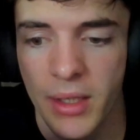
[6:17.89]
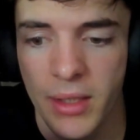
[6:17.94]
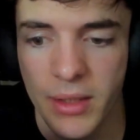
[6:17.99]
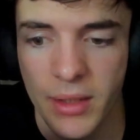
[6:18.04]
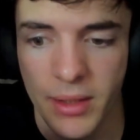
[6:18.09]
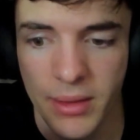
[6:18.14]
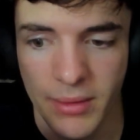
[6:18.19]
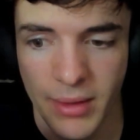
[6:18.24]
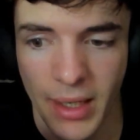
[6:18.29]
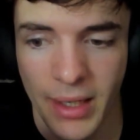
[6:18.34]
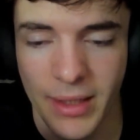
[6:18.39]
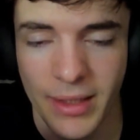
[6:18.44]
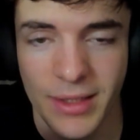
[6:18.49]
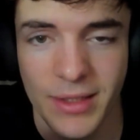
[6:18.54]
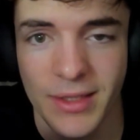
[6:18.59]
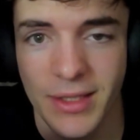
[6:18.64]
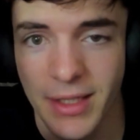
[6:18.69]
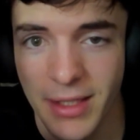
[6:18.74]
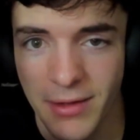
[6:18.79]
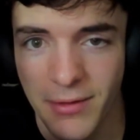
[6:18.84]
And that
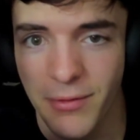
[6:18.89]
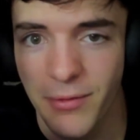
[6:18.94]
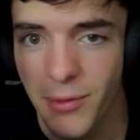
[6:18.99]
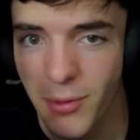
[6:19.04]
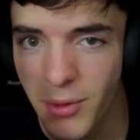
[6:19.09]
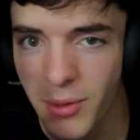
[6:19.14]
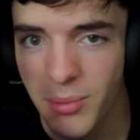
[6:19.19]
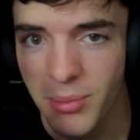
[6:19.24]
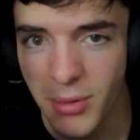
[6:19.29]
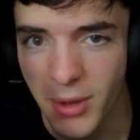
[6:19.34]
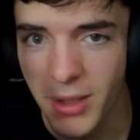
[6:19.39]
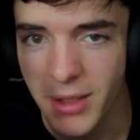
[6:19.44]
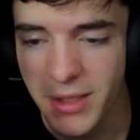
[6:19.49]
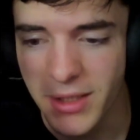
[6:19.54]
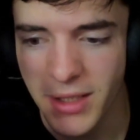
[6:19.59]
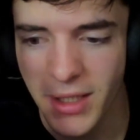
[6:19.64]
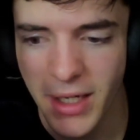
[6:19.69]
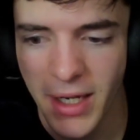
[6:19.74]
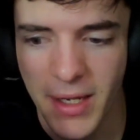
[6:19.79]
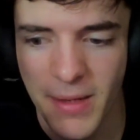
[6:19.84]
is it for plugs
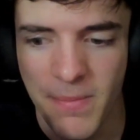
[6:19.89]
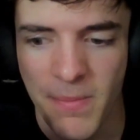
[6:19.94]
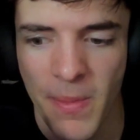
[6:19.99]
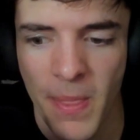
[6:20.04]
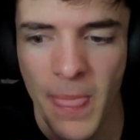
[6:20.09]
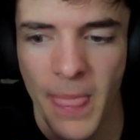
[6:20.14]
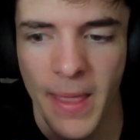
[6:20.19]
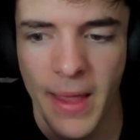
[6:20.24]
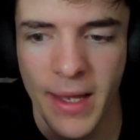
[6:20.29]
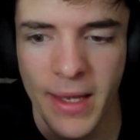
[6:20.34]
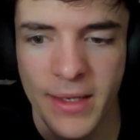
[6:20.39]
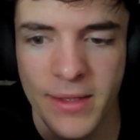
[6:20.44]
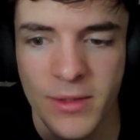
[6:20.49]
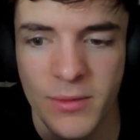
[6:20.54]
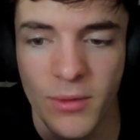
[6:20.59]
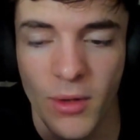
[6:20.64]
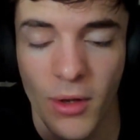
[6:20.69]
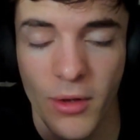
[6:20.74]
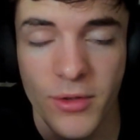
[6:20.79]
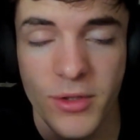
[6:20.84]
today. And
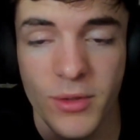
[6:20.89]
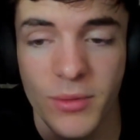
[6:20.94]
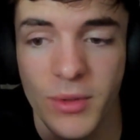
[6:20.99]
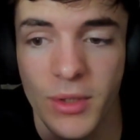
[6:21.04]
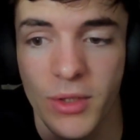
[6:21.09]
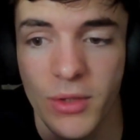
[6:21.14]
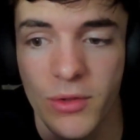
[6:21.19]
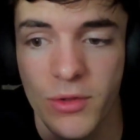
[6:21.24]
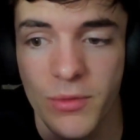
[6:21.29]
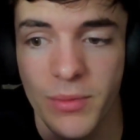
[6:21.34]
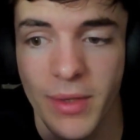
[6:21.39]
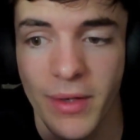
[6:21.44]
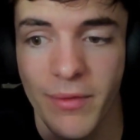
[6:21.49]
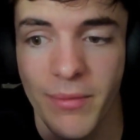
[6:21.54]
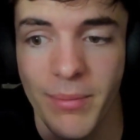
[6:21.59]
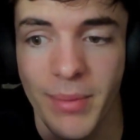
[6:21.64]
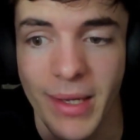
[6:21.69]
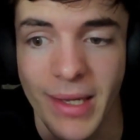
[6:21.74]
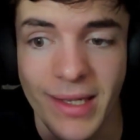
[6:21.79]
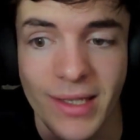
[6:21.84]
also in the news, we
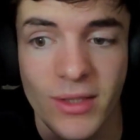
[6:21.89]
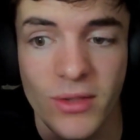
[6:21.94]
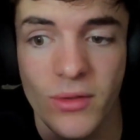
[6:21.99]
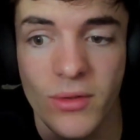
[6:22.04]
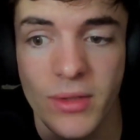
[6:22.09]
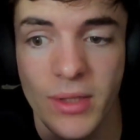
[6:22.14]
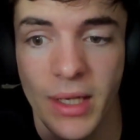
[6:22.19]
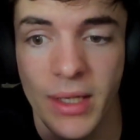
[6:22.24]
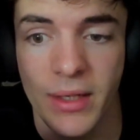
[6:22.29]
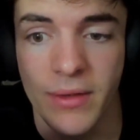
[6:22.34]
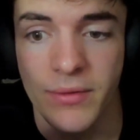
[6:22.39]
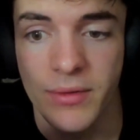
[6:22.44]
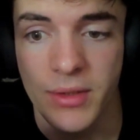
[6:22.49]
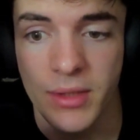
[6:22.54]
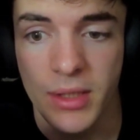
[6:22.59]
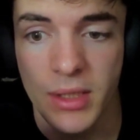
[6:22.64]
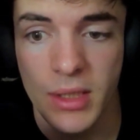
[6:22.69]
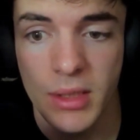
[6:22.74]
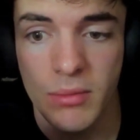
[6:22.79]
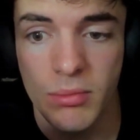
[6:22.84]
have Pixels
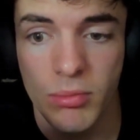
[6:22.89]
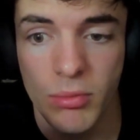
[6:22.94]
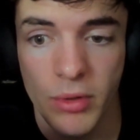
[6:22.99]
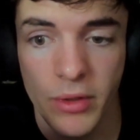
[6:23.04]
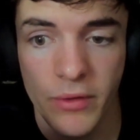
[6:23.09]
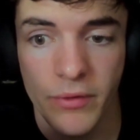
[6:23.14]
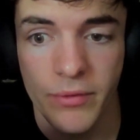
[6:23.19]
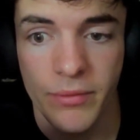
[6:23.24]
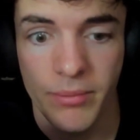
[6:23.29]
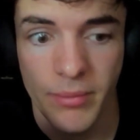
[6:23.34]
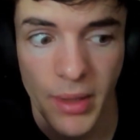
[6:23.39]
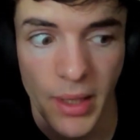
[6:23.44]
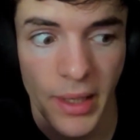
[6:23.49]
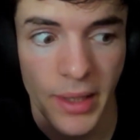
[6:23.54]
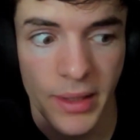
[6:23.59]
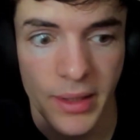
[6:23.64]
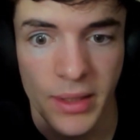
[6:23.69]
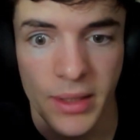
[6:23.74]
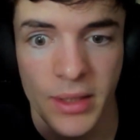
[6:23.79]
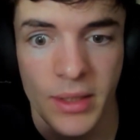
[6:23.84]
NFT, one of
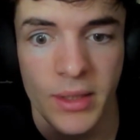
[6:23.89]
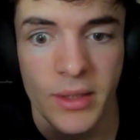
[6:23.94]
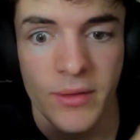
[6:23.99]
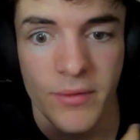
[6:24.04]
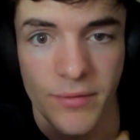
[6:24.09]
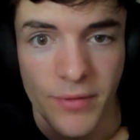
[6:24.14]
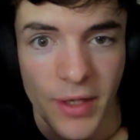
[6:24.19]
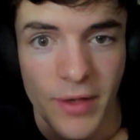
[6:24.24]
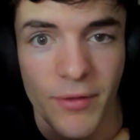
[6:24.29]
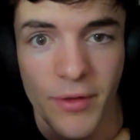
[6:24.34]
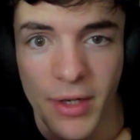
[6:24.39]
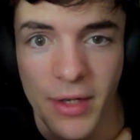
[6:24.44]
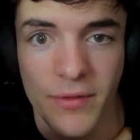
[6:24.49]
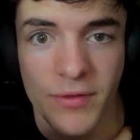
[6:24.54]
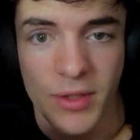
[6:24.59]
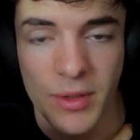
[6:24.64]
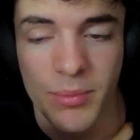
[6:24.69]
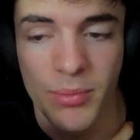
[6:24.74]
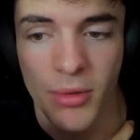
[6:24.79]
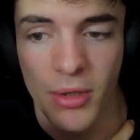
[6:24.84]
my favorite
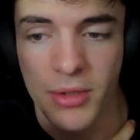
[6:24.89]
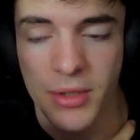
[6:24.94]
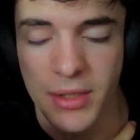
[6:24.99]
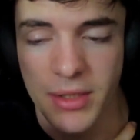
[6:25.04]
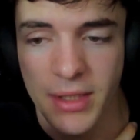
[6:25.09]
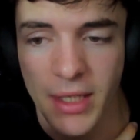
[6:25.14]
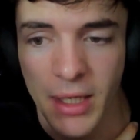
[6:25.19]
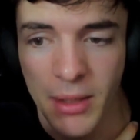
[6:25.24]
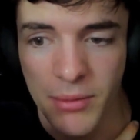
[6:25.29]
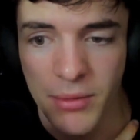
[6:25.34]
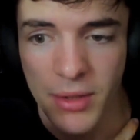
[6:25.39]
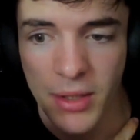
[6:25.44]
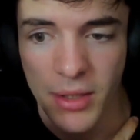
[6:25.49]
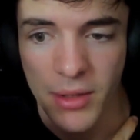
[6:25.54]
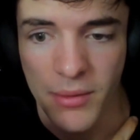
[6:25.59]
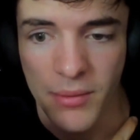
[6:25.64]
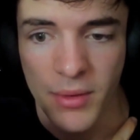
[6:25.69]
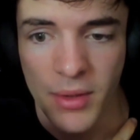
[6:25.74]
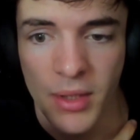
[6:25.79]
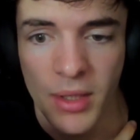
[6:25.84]
NFT projects out
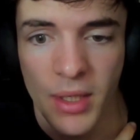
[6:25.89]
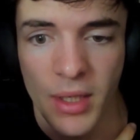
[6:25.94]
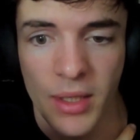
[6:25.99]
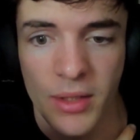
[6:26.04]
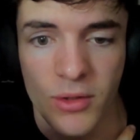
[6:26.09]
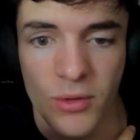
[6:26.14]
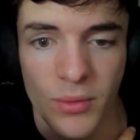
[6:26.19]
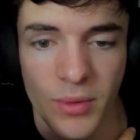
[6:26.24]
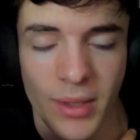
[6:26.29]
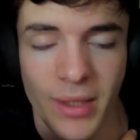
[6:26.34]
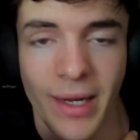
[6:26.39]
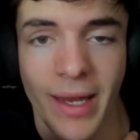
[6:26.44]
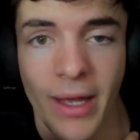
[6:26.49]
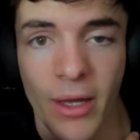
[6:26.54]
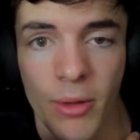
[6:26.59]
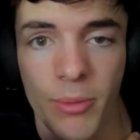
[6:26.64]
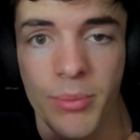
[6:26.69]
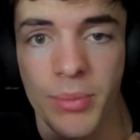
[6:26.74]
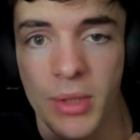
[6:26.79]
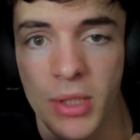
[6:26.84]
there, doing an
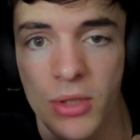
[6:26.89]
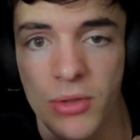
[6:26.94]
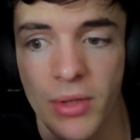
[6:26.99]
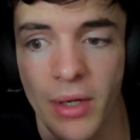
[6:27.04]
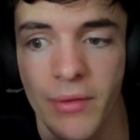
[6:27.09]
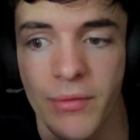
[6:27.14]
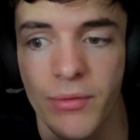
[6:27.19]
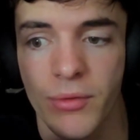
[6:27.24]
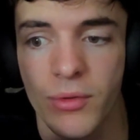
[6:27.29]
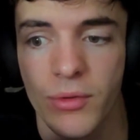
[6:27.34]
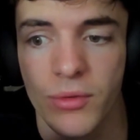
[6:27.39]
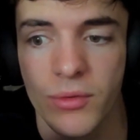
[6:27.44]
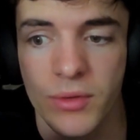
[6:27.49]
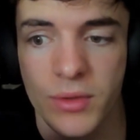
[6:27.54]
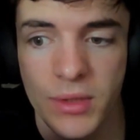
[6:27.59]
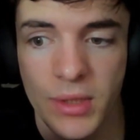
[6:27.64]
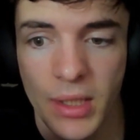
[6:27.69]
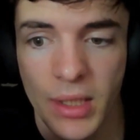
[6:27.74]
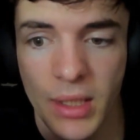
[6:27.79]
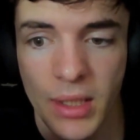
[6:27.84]
LP drive for their
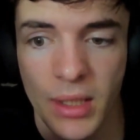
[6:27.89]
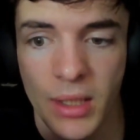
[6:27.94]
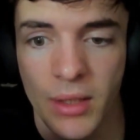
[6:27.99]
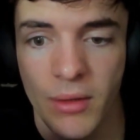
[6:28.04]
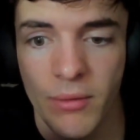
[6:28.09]
DING.